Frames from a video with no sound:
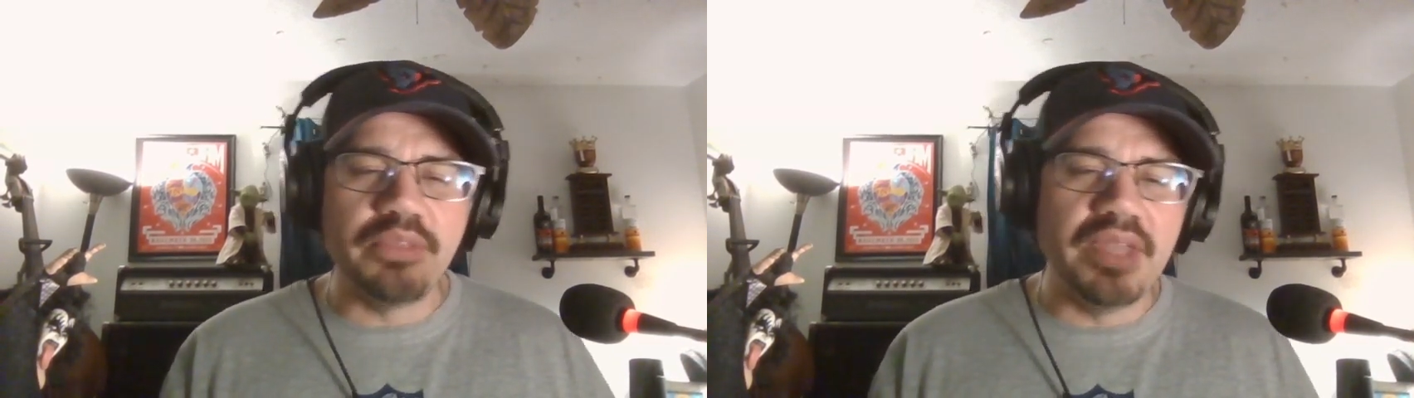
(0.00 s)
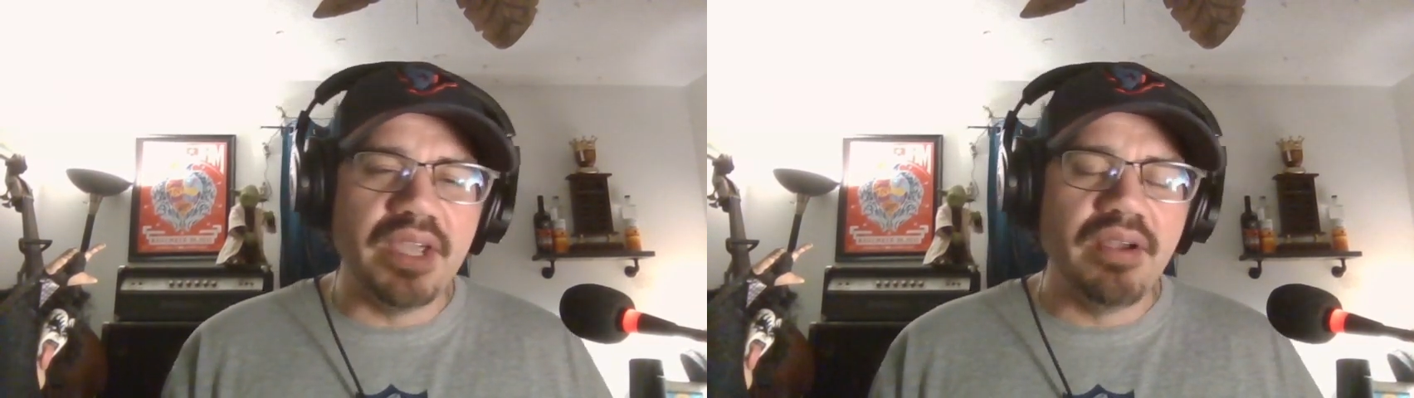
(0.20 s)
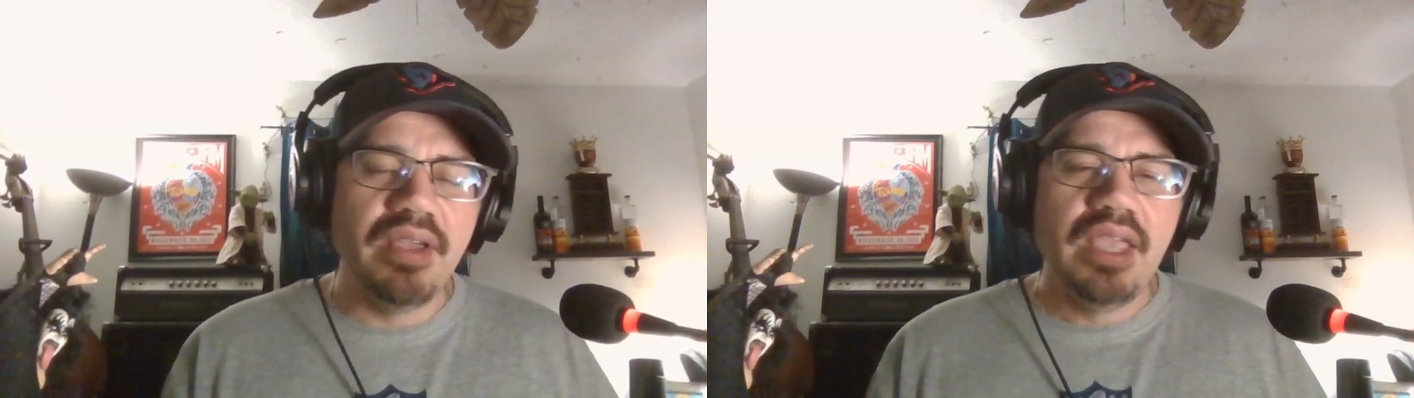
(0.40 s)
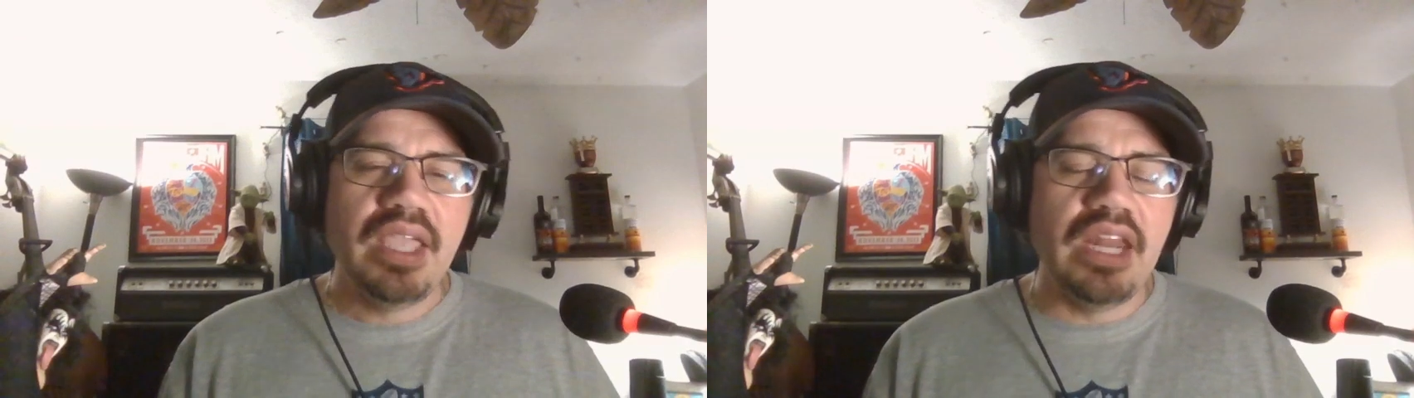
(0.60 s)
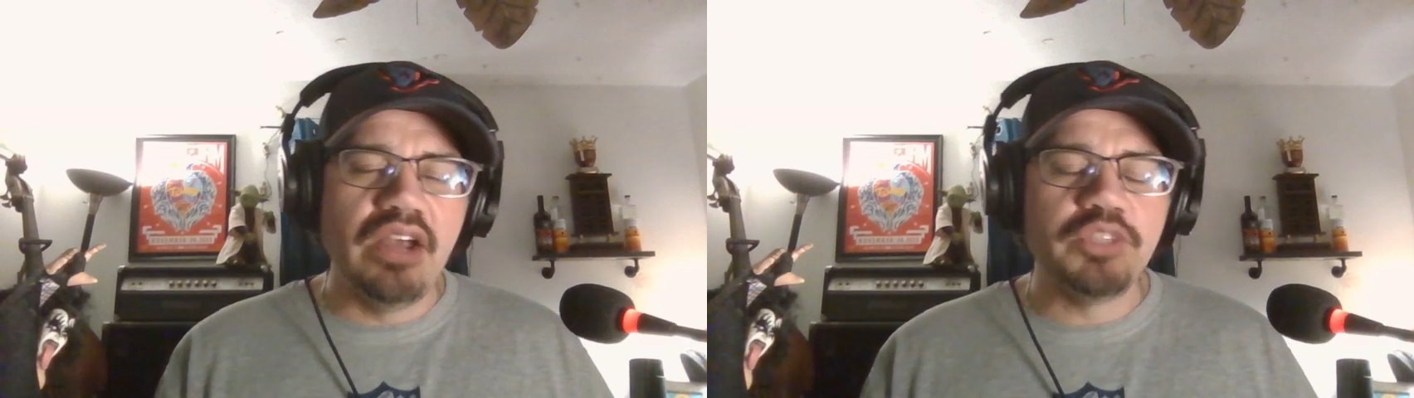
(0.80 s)
them there,
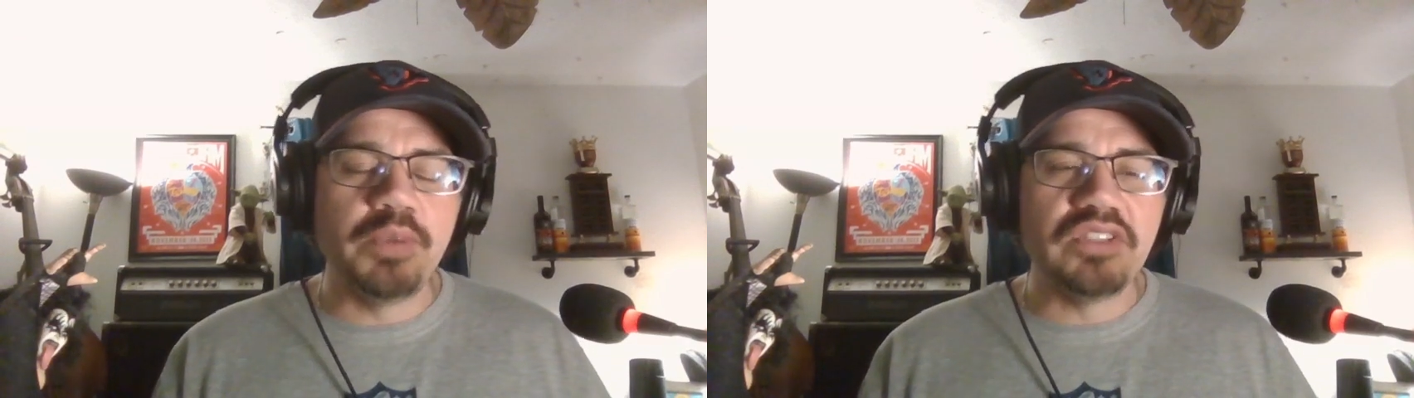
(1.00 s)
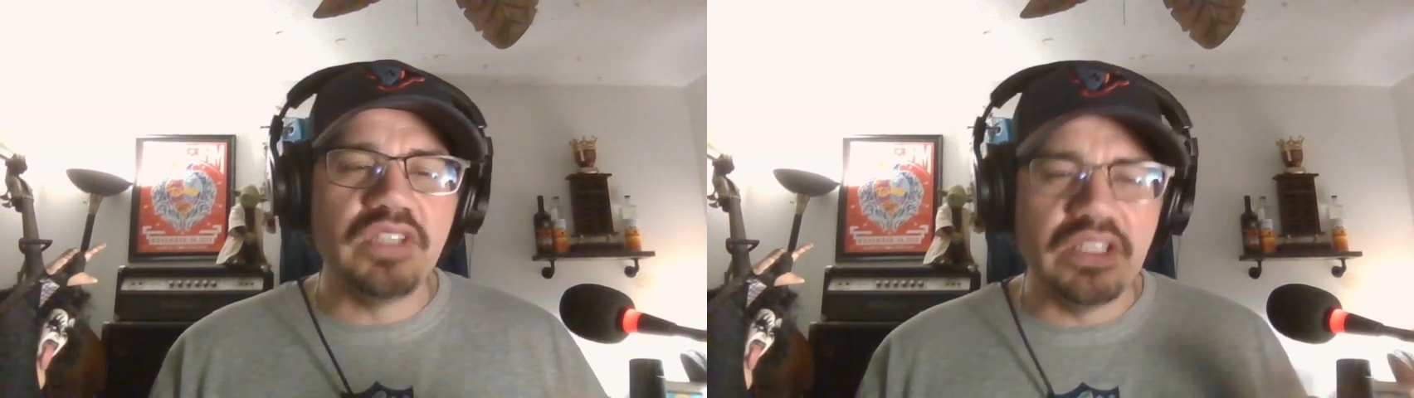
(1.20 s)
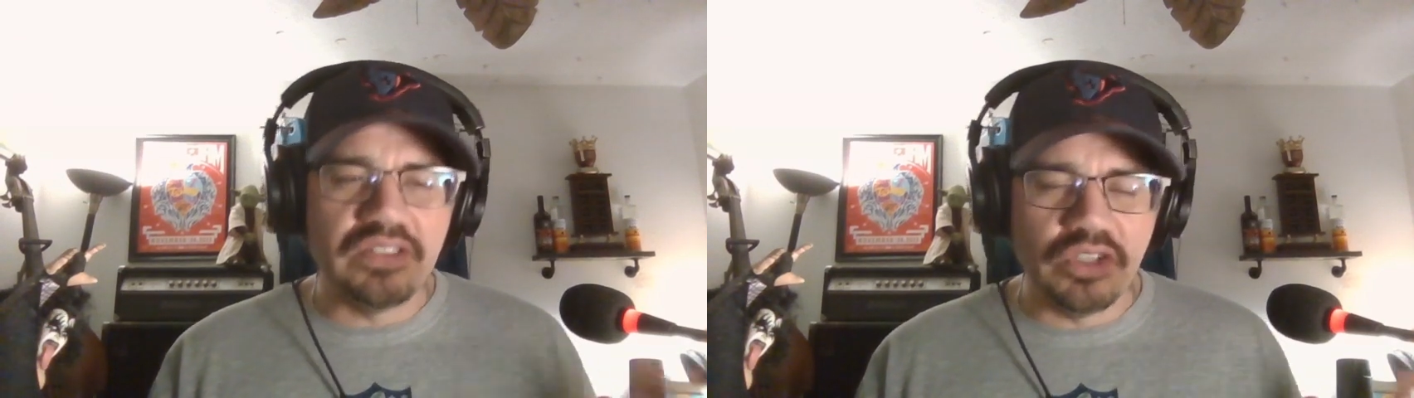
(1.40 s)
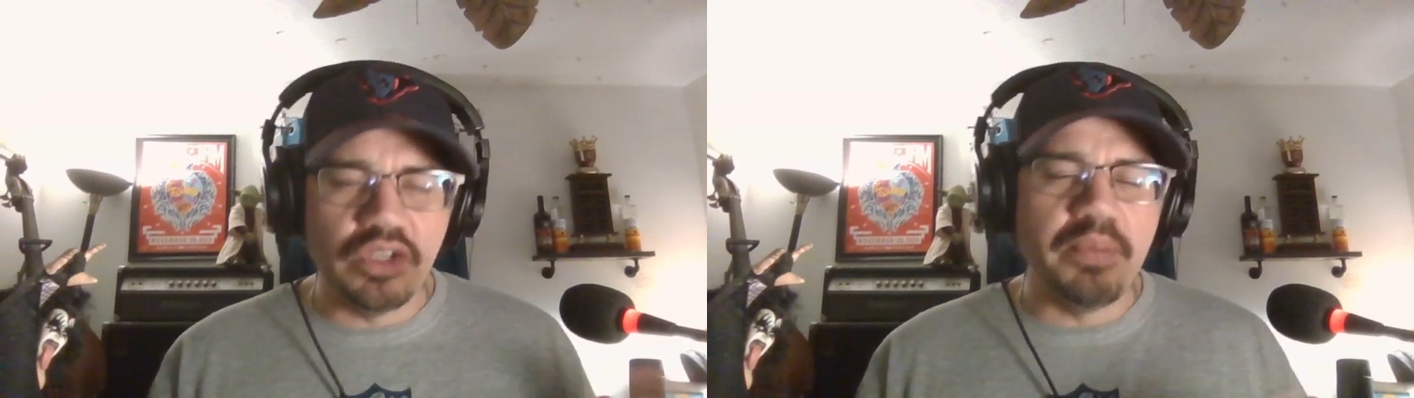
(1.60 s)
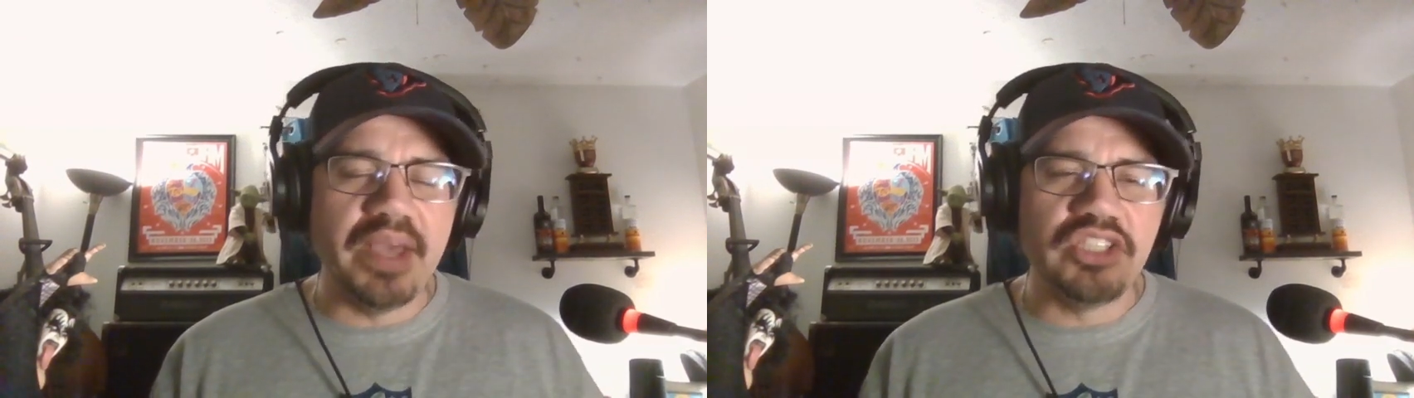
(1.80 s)
especially against a
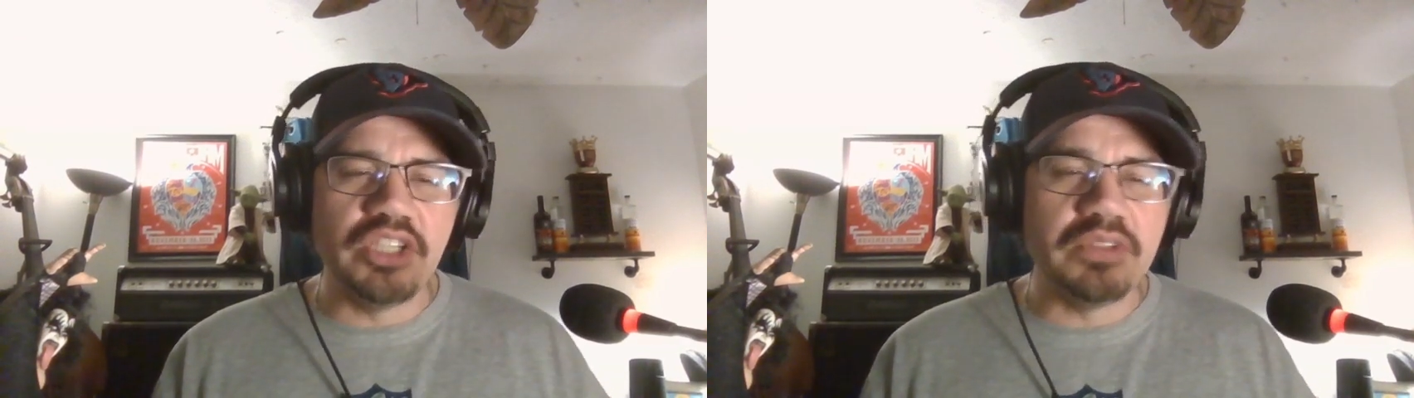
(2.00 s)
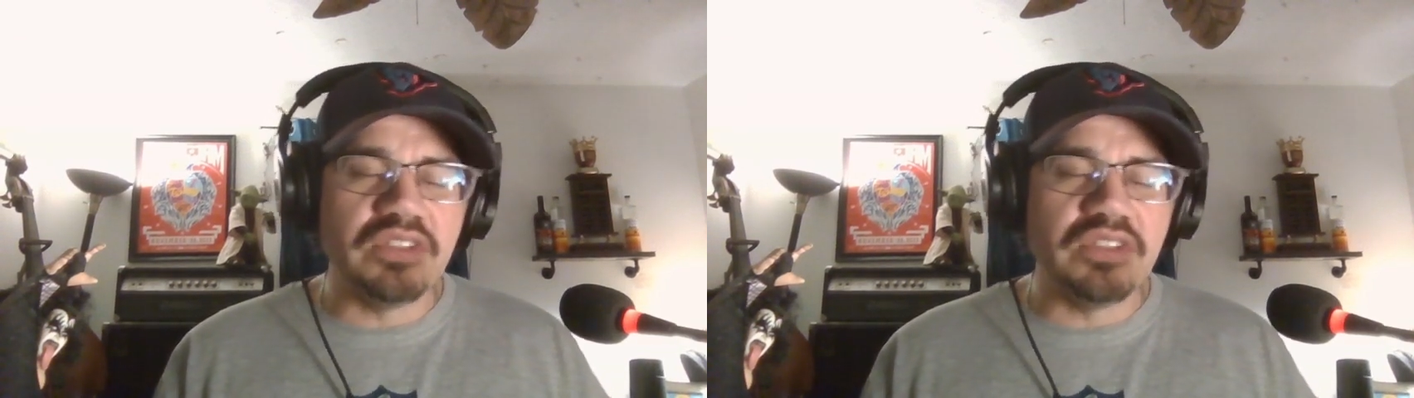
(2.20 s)
good matchup.